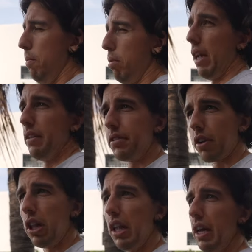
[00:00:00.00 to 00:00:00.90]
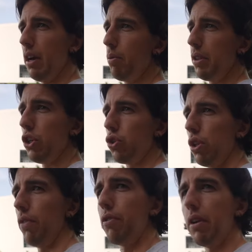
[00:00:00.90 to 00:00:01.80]
plans clear with each
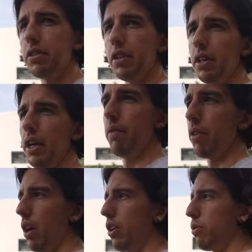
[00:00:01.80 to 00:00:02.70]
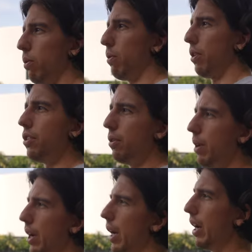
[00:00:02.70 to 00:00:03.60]
other for the rest of the year in regards to what we wanna do
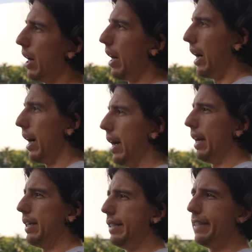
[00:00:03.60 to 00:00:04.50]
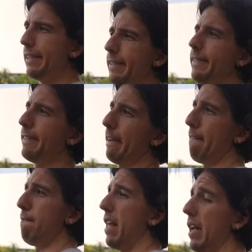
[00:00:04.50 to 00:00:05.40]
here. And
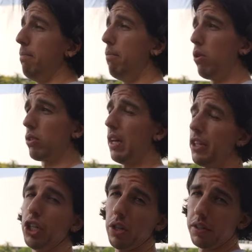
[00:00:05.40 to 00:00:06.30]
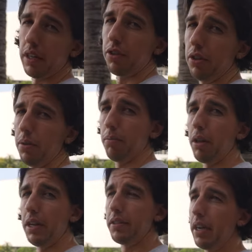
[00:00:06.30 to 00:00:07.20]
then most likely chill this afternoon.
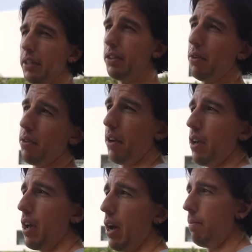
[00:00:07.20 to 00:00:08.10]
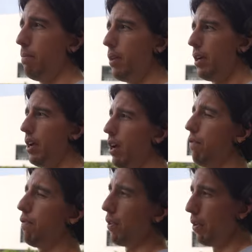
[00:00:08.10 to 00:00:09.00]
Playing tonight at 2:30 a.m. But
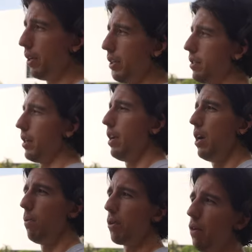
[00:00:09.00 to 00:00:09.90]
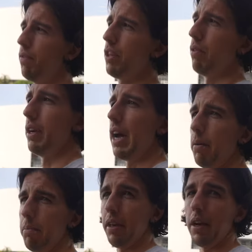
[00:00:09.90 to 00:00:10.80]
Floyd, we're going for dinner at
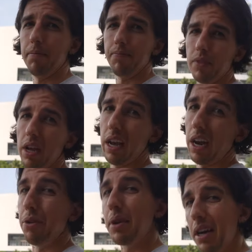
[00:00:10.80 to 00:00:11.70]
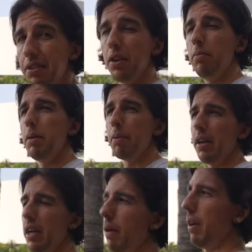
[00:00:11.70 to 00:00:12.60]
9 p.m. And you guys know me by
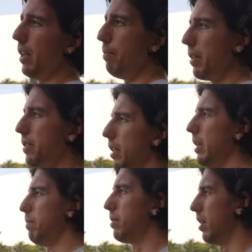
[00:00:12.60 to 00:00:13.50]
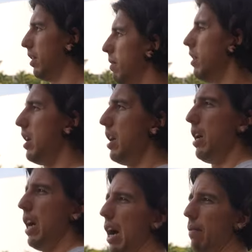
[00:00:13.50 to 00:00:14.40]
now, I need my sleep. So I